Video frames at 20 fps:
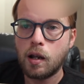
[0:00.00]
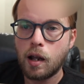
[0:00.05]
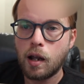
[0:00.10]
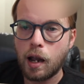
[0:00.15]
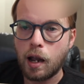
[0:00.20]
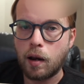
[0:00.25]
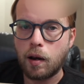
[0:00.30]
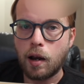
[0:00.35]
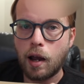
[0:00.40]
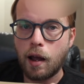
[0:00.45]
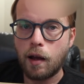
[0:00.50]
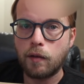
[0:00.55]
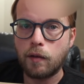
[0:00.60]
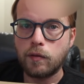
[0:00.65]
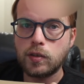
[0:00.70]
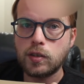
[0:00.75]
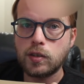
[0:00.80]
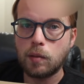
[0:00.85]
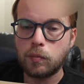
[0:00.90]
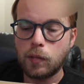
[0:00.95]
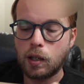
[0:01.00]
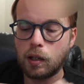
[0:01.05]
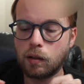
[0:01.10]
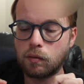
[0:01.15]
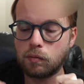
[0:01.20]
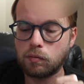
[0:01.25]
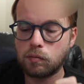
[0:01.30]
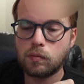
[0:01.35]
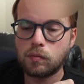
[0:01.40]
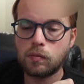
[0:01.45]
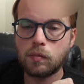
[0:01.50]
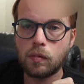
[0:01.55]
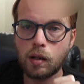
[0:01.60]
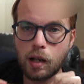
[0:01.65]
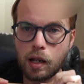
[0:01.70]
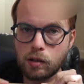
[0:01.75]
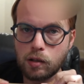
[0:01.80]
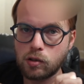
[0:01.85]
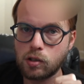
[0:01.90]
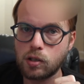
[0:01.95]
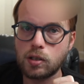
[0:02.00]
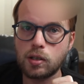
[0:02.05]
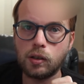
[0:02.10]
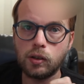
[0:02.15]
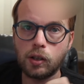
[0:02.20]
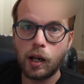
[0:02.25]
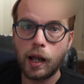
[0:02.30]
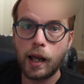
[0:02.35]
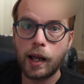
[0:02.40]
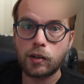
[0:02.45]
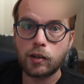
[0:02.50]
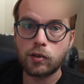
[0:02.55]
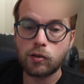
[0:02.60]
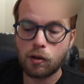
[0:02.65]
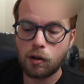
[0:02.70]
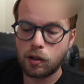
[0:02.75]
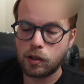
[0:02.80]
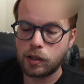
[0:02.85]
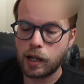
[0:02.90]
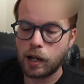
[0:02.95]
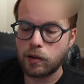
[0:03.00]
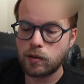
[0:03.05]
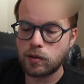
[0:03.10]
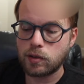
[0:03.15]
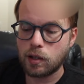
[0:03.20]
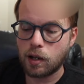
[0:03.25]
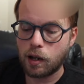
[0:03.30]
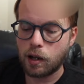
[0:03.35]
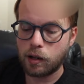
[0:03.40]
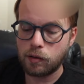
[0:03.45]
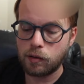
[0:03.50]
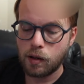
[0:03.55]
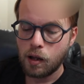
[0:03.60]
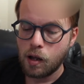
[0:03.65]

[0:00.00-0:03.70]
and have something just a little extra on the outside.